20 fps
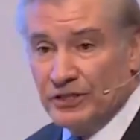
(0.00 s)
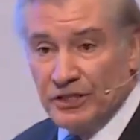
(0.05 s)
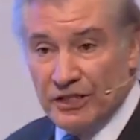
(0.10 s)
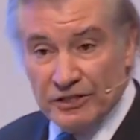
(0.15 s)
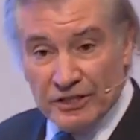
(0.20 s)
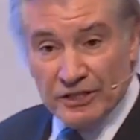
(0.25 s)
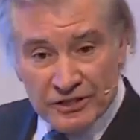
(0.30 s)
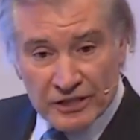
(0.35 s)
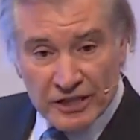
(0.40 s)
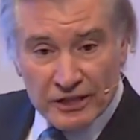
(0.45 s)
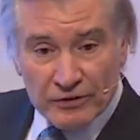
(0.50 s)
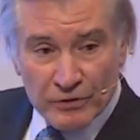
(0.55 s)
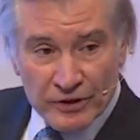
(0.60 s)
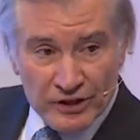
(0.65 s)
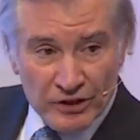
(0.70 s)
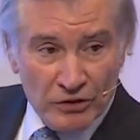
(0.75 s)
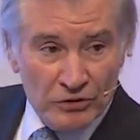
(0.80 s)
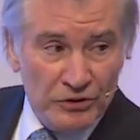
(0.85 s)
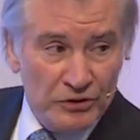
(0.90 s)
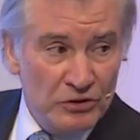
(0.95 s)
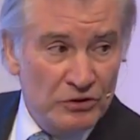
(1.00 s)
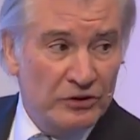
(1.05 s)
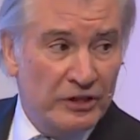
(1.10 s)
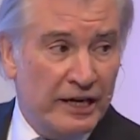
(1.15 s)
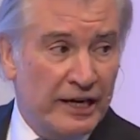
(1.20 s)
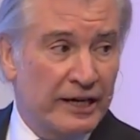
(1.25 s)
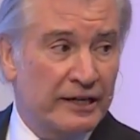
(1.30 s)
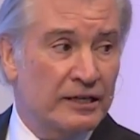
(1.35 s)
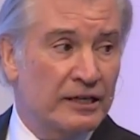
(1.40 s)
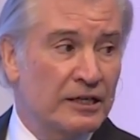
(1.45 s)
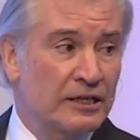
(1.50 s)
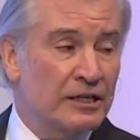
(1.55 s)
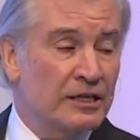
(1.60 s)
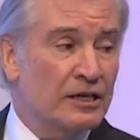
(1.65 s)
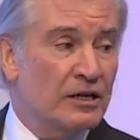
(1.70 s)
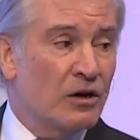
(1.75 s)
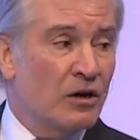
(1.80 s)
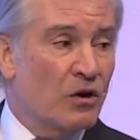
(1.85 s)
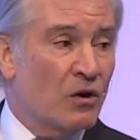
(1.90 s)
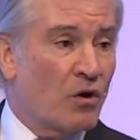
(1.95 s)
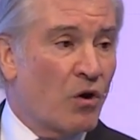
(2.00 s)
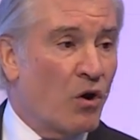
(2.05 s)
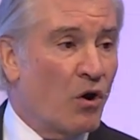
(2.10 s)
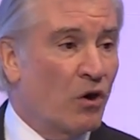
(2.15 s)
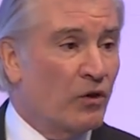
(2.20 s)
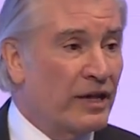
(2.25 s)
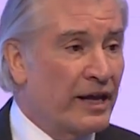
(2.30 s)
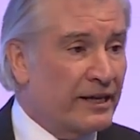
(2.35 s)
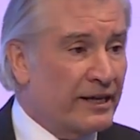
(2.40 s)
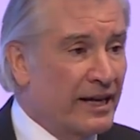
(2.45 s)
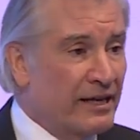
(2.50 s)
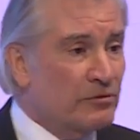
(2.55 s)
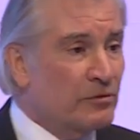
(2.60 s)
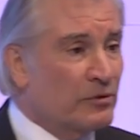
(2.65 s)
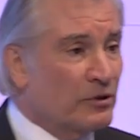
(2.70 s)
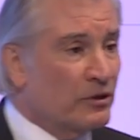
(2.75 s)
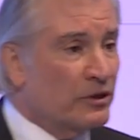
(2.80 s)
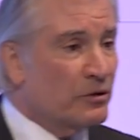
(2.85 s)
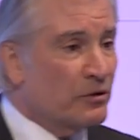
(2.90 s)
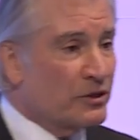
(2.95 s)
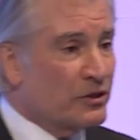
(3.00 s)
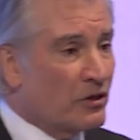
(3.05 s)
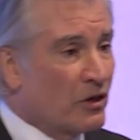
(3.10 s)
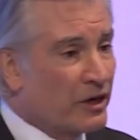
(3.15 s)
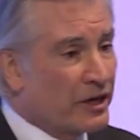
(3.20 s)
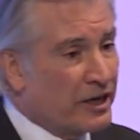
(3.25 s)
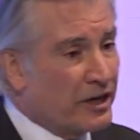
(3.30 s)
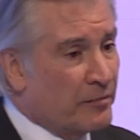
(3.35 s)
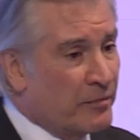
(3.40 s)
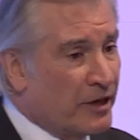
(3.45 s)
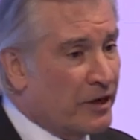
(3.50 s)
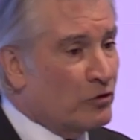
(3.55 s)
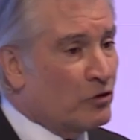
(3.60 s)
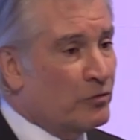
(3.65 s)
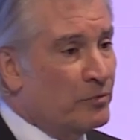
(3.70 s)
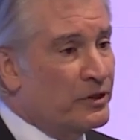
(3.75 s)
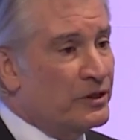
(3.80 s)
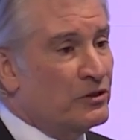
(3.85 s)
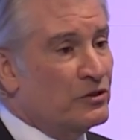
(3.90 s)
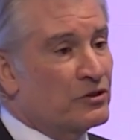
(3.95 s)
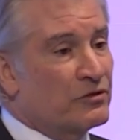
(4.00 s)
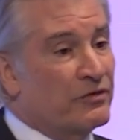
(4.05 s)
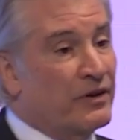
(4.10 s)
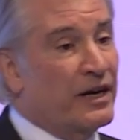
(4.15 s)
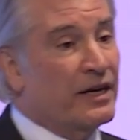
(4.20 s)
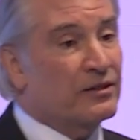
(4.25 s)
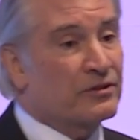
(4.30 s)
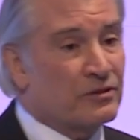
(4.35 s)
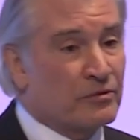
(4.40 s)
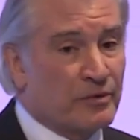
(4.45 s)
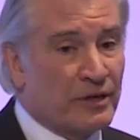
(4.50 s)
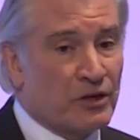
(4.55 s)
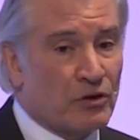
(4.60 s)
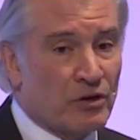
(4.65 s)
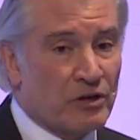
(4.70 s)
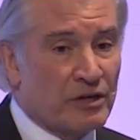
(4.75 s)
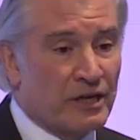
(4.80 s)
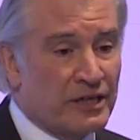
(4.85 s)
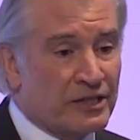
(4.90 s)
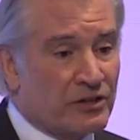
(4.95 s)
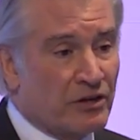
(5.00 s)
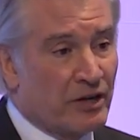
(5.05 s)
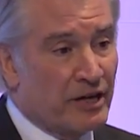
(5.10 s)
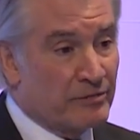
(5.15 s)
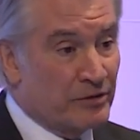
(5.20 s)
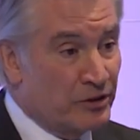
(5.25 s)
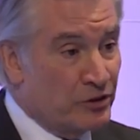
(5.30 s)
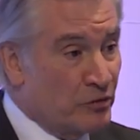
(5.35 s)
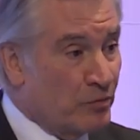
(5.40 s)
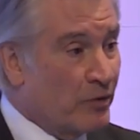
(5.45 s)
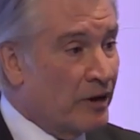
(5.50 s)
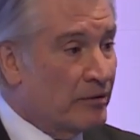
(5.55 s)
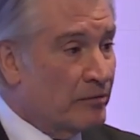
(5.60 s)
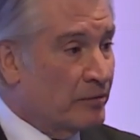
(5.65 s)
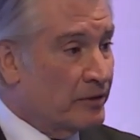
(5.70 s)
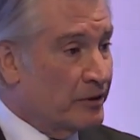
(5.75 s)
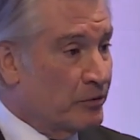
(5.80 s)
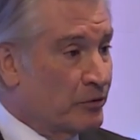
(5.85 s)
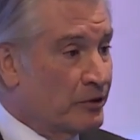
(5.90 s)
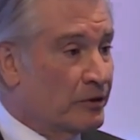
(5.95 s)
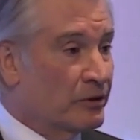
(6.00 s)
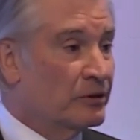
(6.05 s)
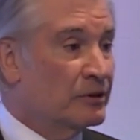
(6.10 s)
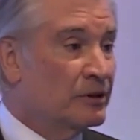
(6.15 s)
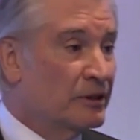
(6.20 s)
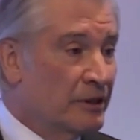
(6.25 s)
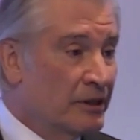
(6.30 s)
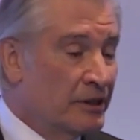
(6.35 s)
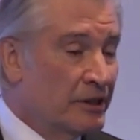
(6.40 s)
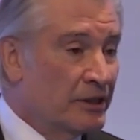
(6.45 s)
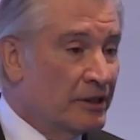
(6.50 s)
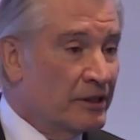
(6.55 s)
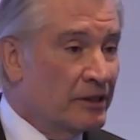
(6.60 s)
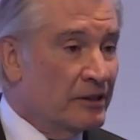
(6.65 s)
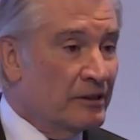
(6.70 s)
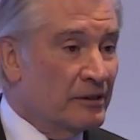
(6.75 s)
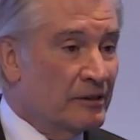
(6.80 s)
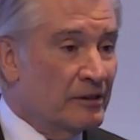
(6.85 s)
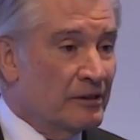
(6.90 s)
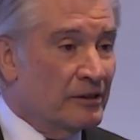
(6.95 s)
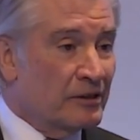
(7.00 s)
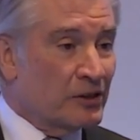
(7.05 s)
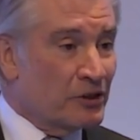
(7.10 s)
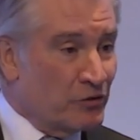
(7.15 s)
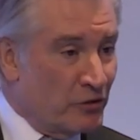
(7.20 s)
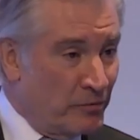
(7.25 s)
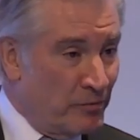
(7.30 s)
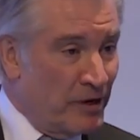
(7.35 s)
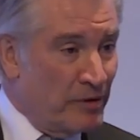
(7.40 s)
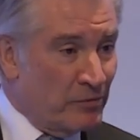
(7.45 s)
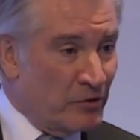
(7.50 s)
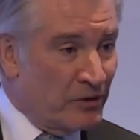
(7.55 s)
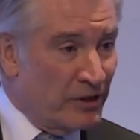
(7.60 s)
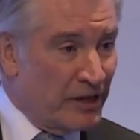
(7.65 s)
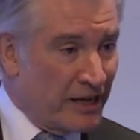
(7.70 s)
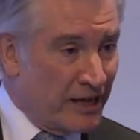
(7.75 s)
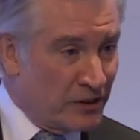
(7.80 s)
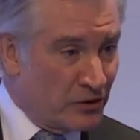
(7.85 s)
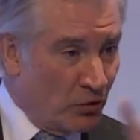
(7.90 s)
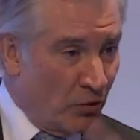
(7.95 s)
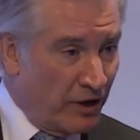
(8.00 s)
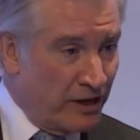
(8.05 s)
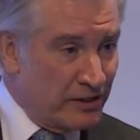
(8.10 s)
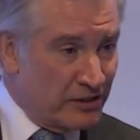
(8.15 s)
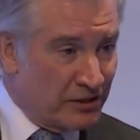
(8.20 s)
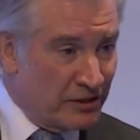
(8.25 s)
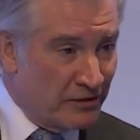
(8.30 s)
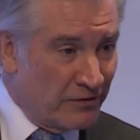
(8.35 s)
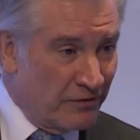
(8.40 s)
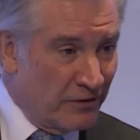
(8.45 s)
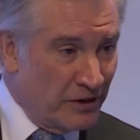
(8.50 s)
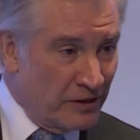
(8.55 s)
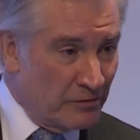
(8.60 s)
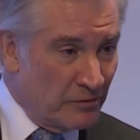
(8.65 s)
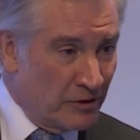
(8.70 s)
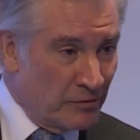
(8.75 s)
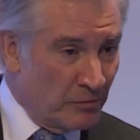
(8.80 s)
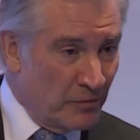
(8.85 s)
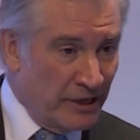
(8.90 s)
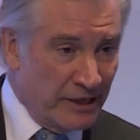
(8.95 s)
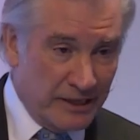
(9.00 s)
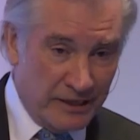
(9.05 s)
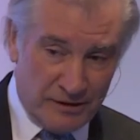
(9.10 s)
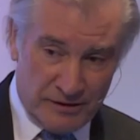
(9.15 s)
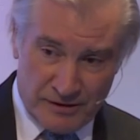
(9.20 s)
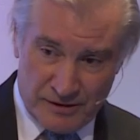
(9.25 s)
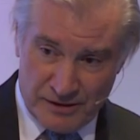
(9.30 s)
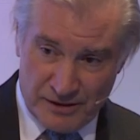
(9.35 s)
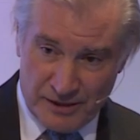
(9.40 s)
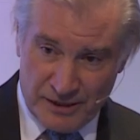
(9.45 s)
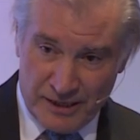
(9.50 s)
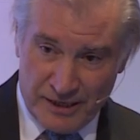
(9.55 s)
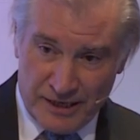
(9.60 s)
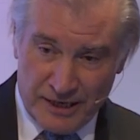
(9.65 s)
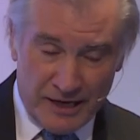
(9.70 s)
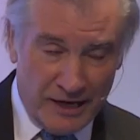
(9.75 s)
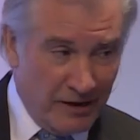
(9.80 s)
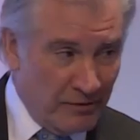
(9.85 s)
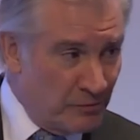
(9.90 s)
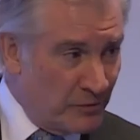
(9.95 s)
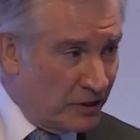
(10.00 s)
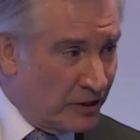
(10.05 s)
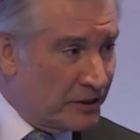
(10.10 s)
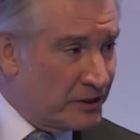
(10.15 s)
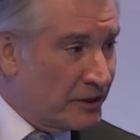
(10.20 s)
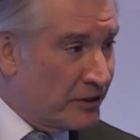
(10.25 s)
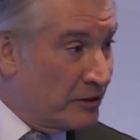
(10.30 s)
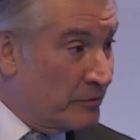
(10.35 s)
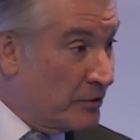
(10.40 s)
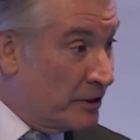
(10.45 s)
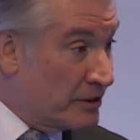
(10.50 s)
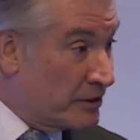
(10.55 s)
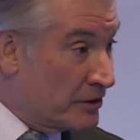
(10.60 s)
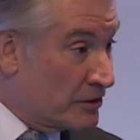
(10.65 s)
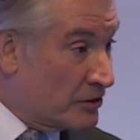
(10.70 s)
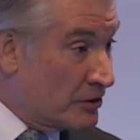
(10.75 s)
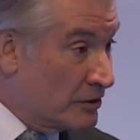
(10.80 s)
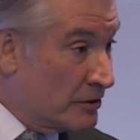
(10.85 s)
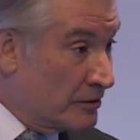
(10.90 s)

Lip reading: As I said, if we don't do that, all that capability we're talking about will be used faster by organized crime than you probably will. Because remember, they got twice the money of military budgets.